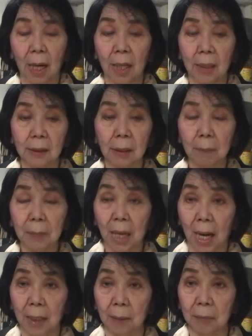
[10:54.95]

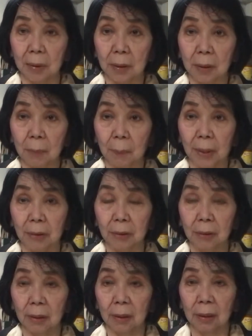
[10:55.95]
sometimes the
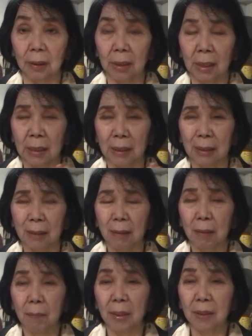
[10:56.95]
patient is in
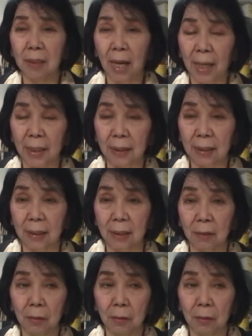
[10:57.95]
extreme anxiety